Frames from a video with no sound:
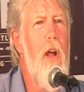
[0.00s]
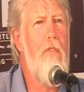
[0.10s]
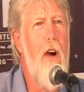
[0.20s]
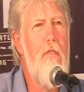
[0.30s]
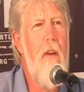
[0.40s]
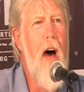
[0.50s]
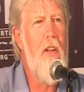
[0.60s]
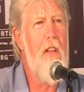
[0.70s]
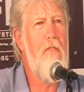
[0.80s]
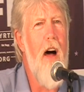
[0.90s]
one of our
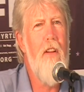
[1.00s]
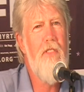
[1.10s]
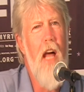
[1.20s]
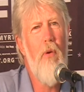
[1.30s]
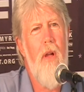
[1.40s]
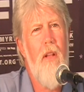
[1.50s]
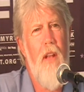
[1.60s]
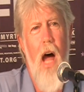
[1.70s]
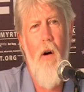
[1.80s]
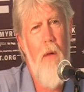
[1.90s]
founding fathers.
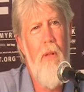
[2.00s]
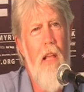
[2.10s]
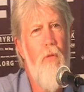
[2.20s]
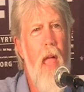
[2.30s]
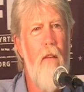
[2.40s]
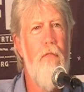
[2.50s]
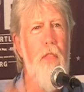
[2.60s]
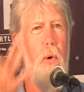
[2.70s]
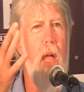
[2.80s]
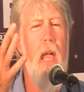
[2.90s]
Now I believe we have
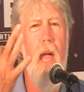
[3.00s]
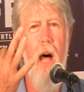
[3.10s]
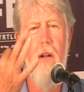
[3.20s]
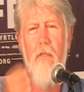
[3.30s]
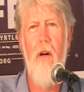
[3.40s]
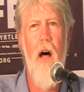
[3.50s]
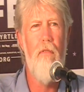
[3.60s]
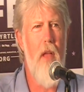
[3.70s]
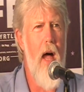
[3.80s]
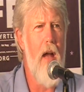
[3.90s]
3 out
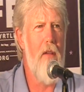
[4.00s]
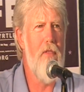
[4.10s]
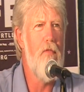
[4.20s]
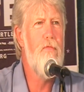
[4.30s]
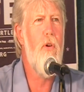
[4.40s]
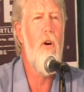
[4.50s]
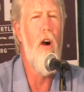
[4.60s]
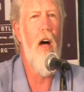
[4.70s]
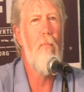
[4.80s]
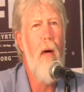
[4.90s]
of the
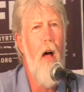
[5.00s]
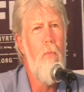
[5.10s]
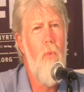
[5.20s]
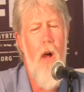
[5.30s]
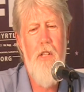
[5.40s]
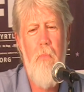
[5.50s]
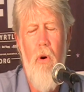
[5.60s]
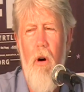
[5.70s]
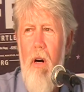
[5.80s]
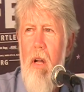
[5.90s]
4 on Mount
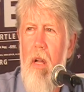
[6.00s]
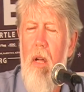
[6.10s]
Rushmore.